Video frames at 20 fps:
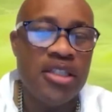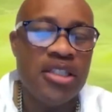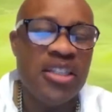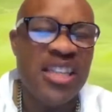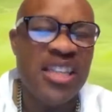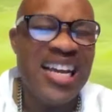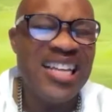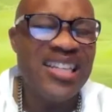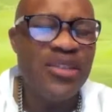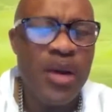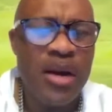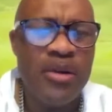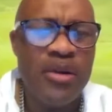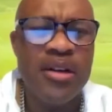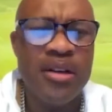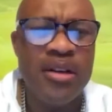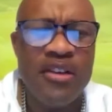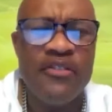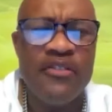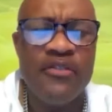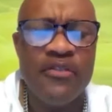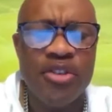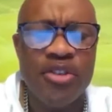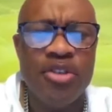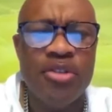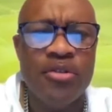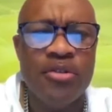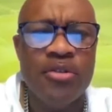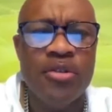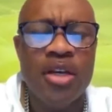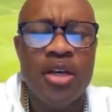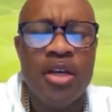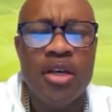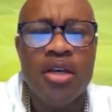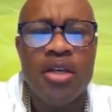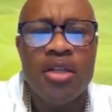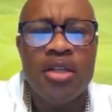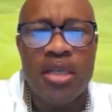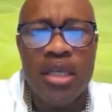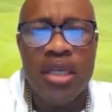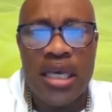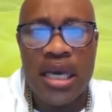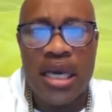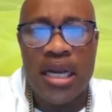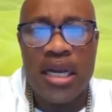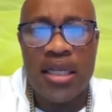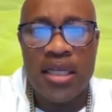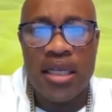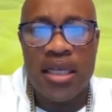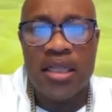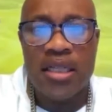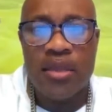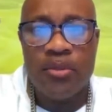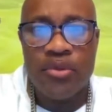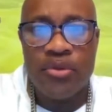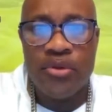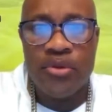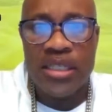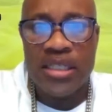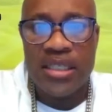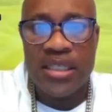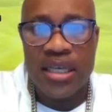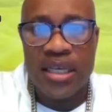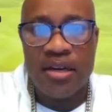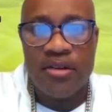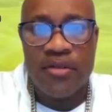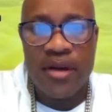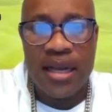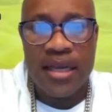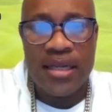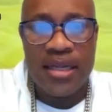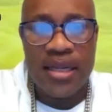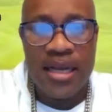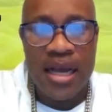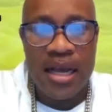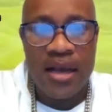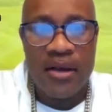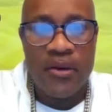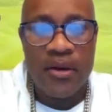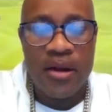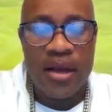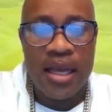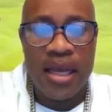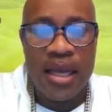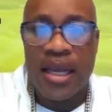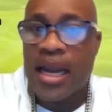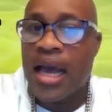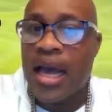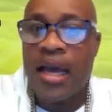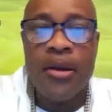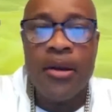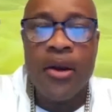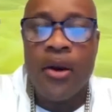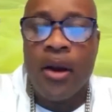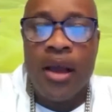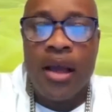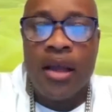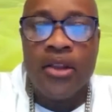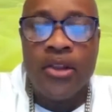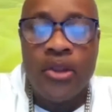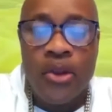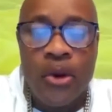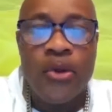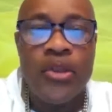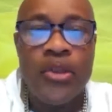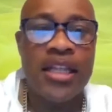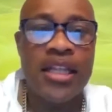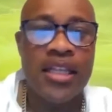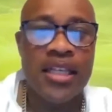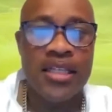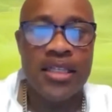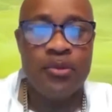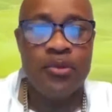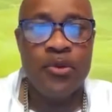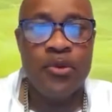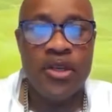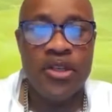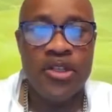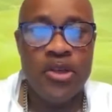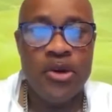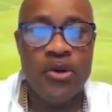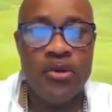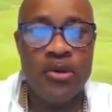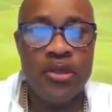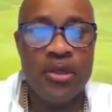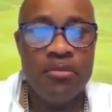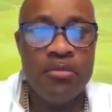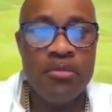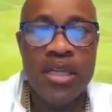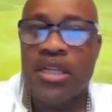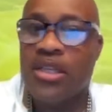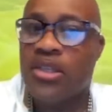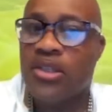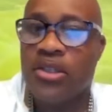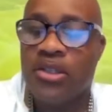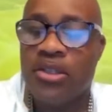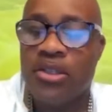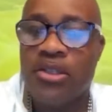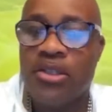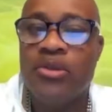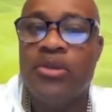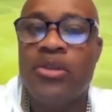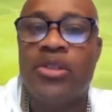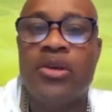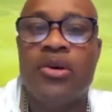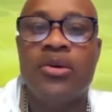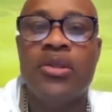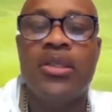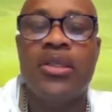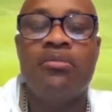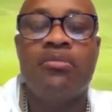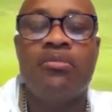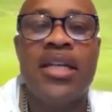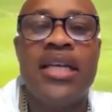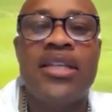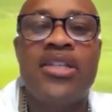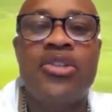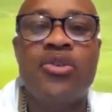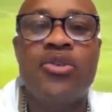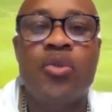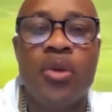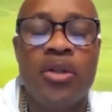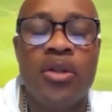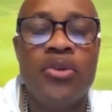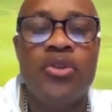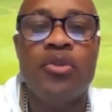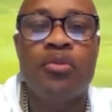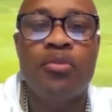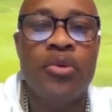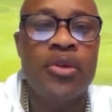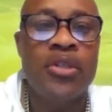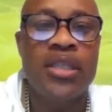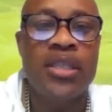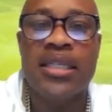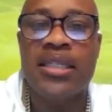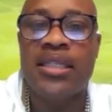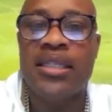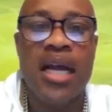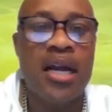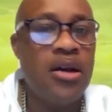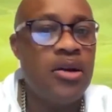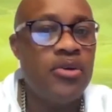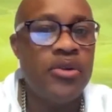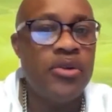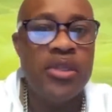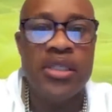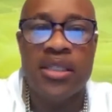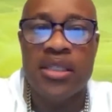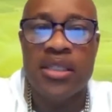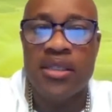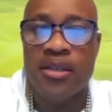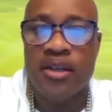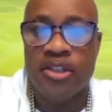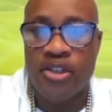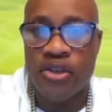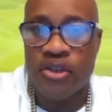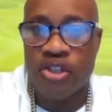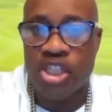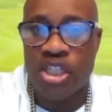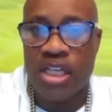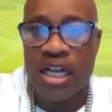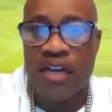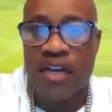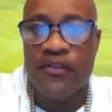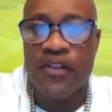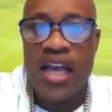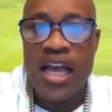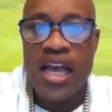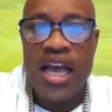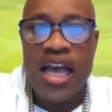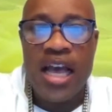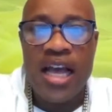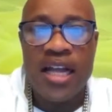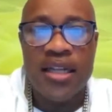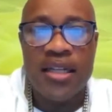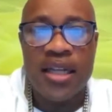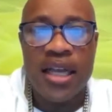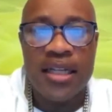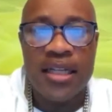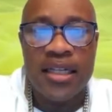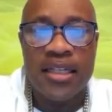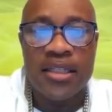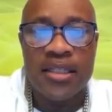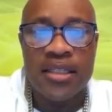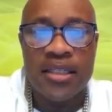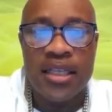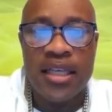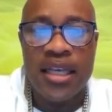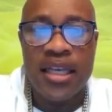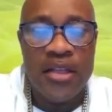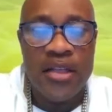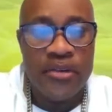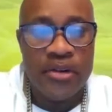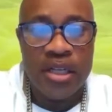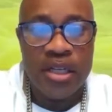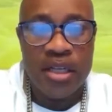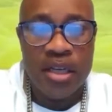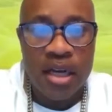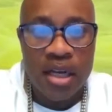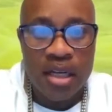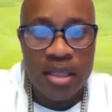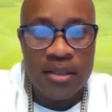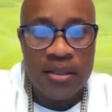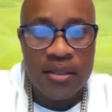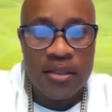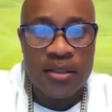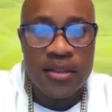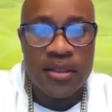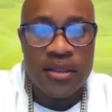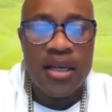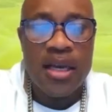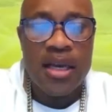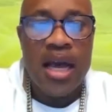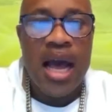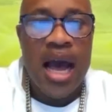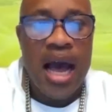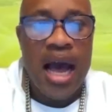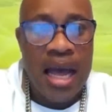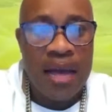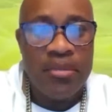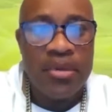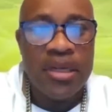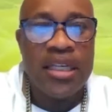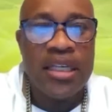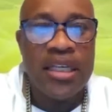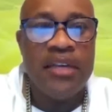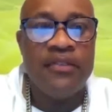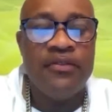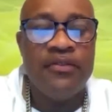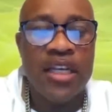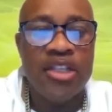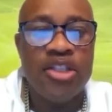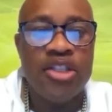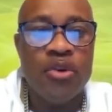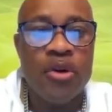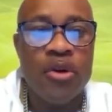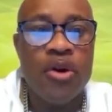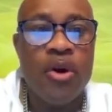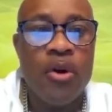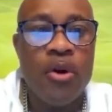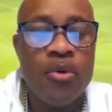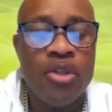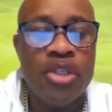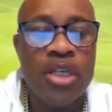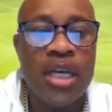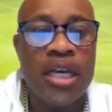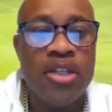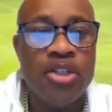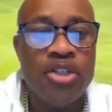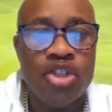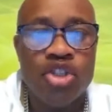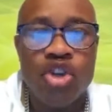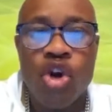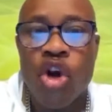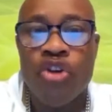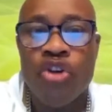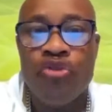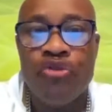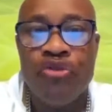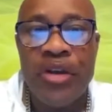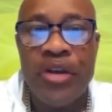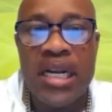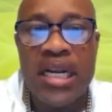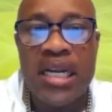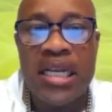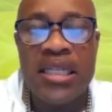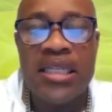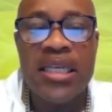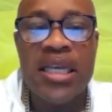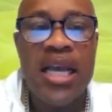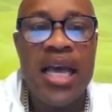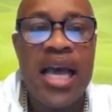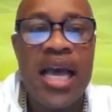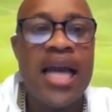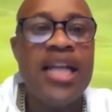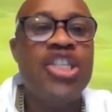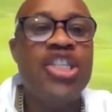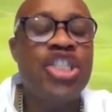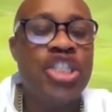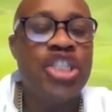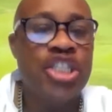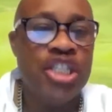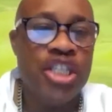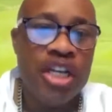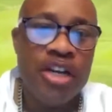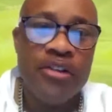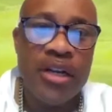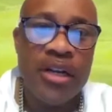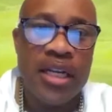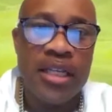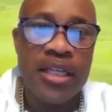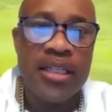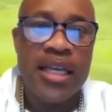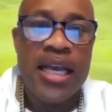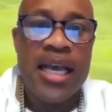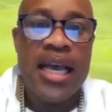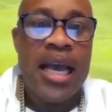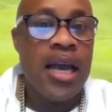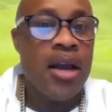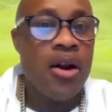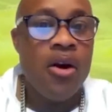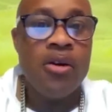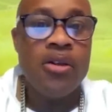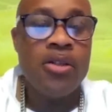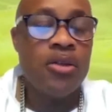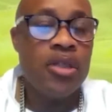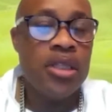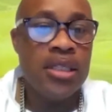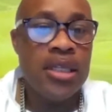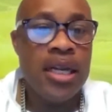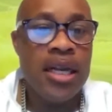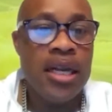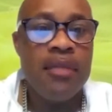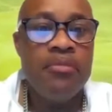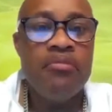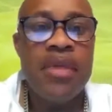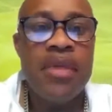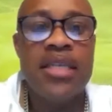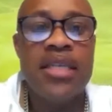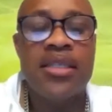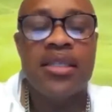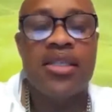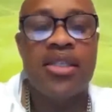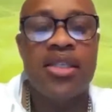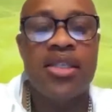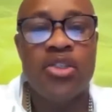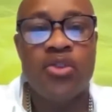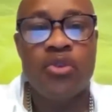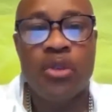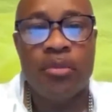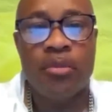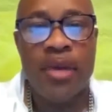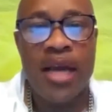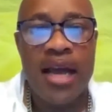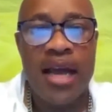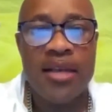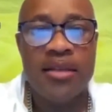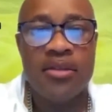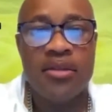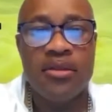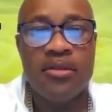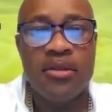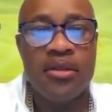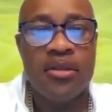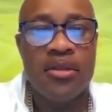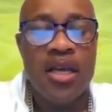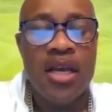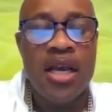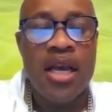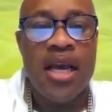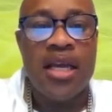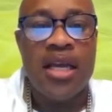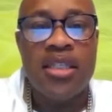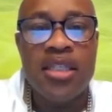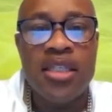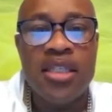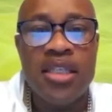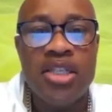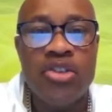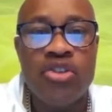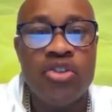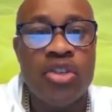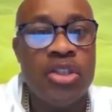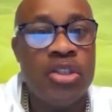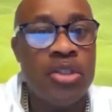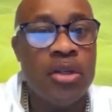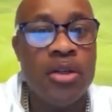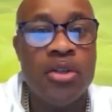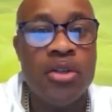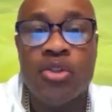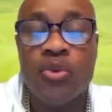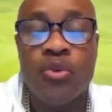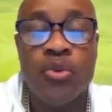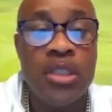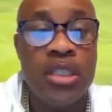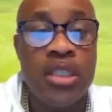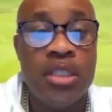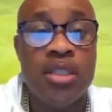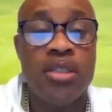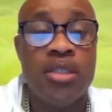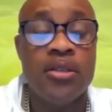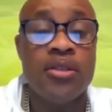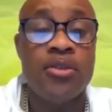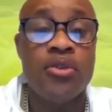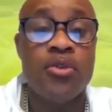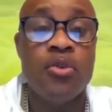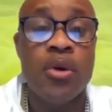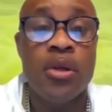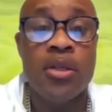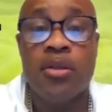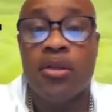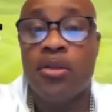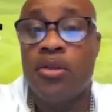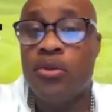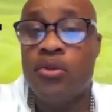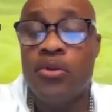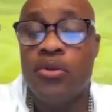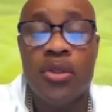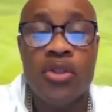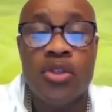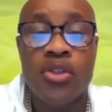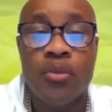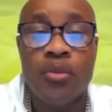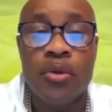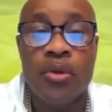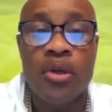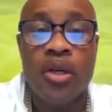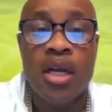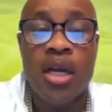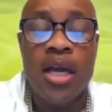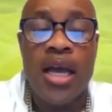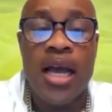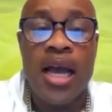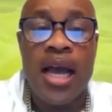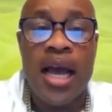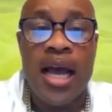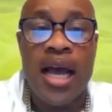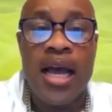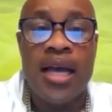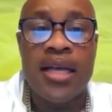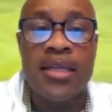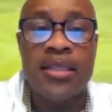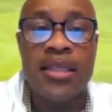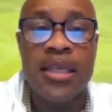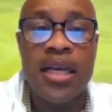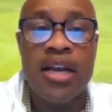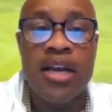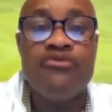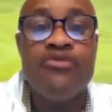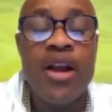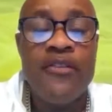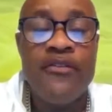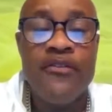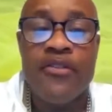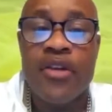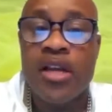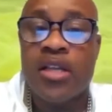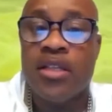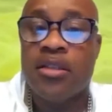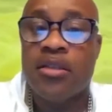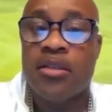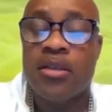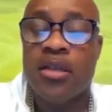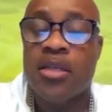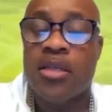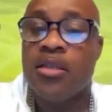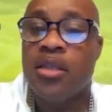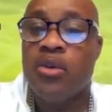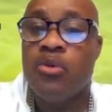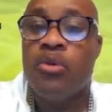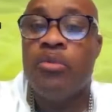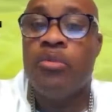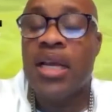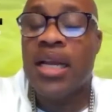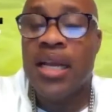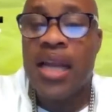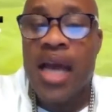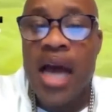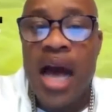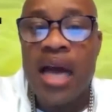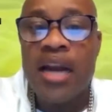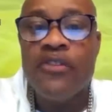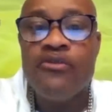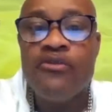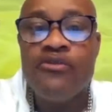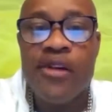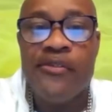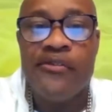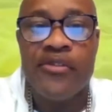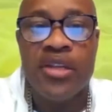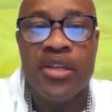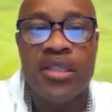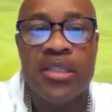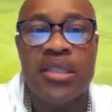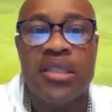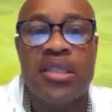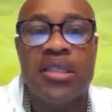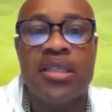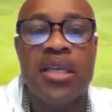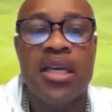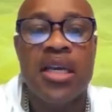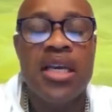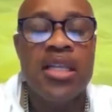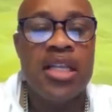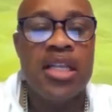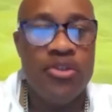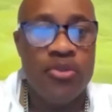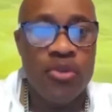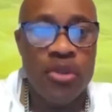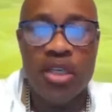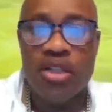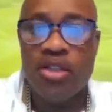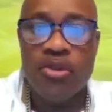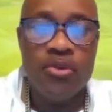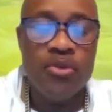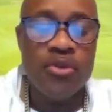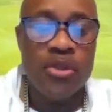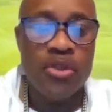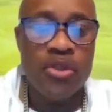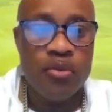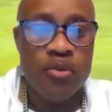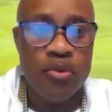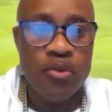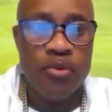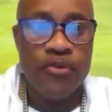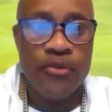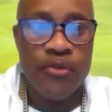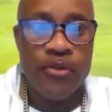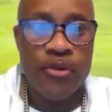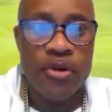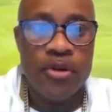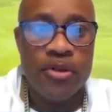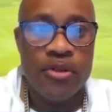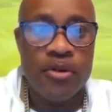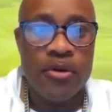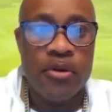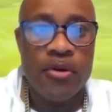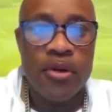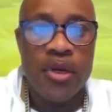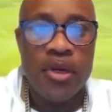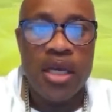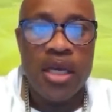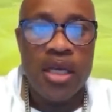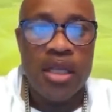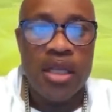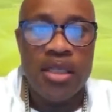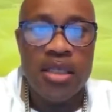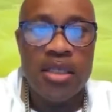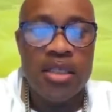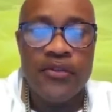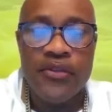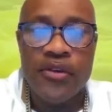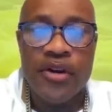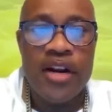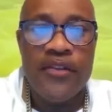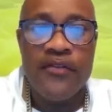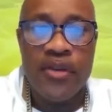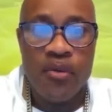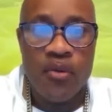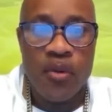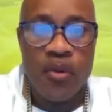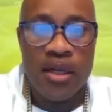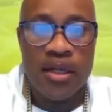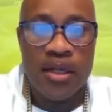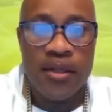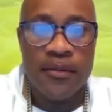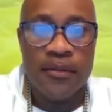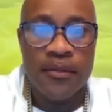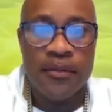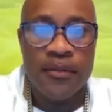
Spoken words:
So that's why I would love for you to get it in the pre-sale right now. And I know that this book is going to minister to you. It's going to bless you. It's one of those books that's not going to sit on your shelf and just gather dust. I believe that you're going to enjoy reading it and sharing it. And also, there's a lot of messages to the pastors and teachers and Sunday school teachers who wants to use this book as a reference. There will be a lot of references that you can use this book for. So this is for everyone.